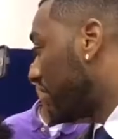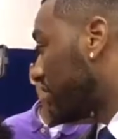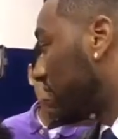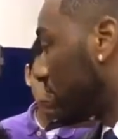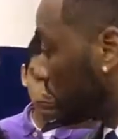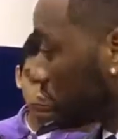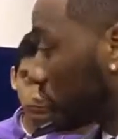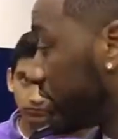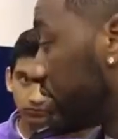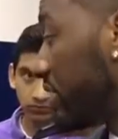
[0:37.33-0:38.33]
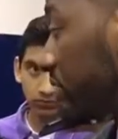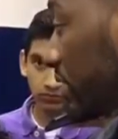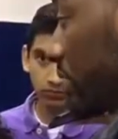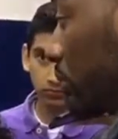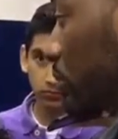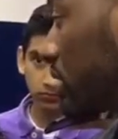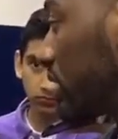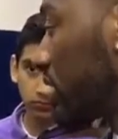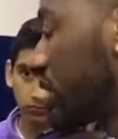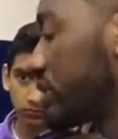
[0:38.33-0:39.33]
I they agreed to everything that he wanted in
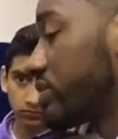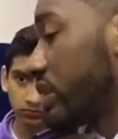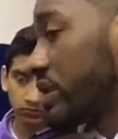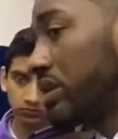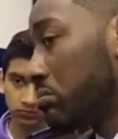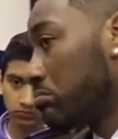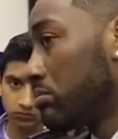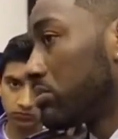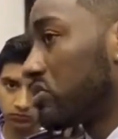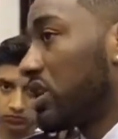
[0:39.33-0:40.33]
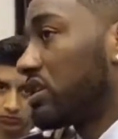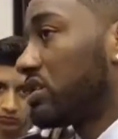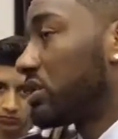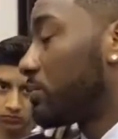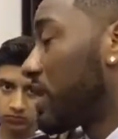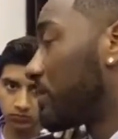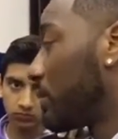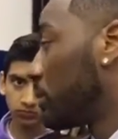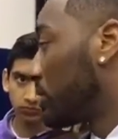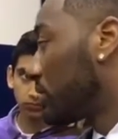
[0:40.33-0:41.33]
the contract. So I just surprised
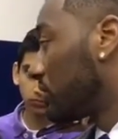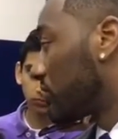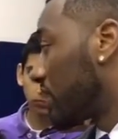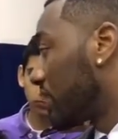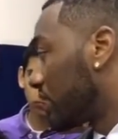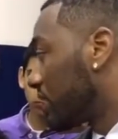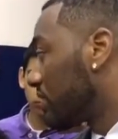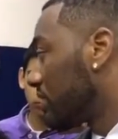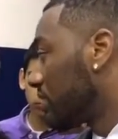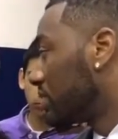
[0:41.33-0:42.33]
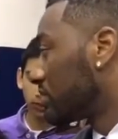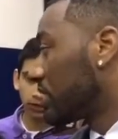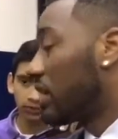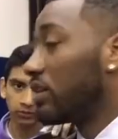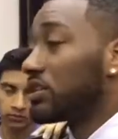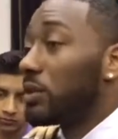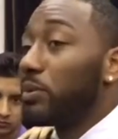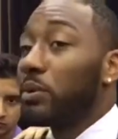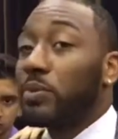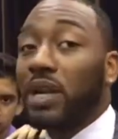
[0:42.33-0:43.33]
people with a good Friday night. So I know some
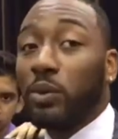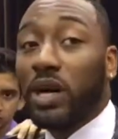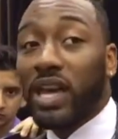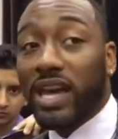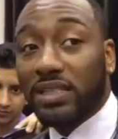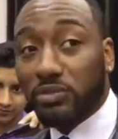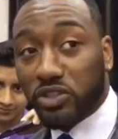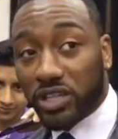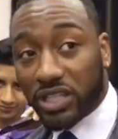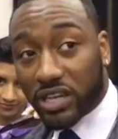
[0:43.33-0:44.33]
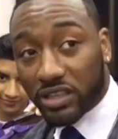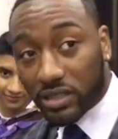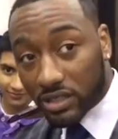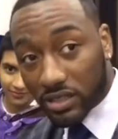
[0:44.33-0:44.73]
people probably went out and had some drinks after.